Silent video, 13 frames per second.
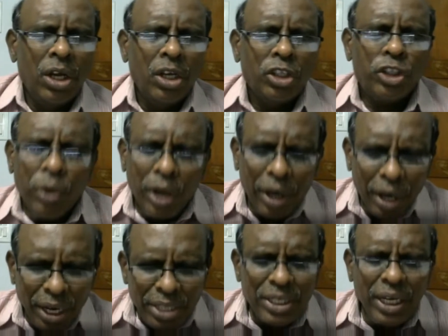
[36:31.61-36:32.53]
should
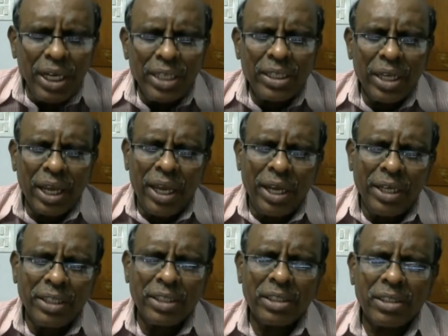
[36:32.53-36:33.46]
result
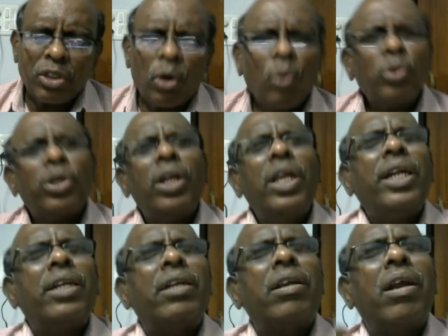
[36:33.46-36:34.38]
in
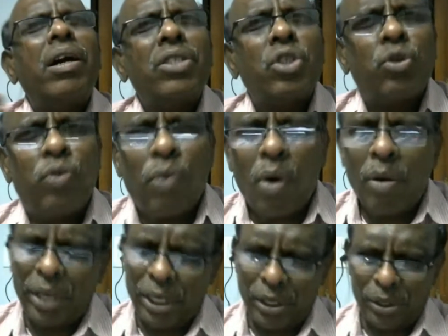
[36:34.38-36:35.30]
totally
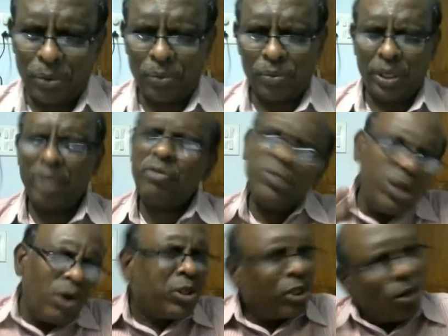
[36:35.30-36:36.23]
transforming you. If
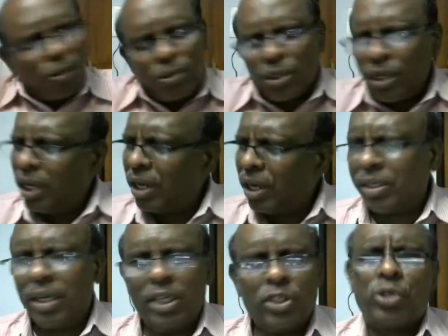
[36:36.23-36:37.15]
not totally, at
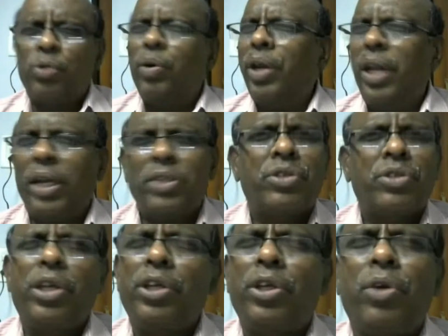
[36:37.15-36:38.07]
least to an
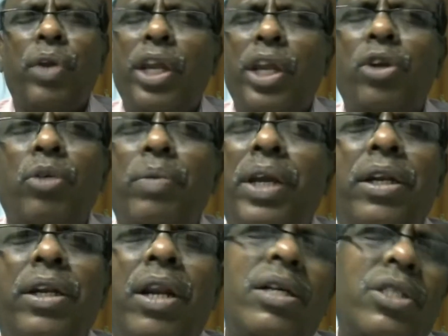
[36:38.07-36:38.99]
extent, you need to be
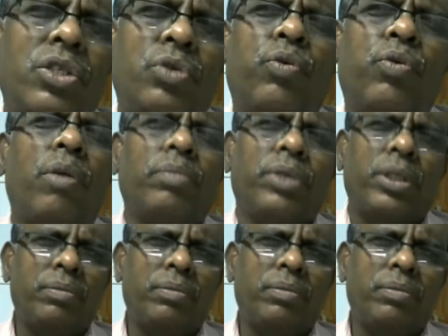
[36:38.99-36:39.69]
transformed.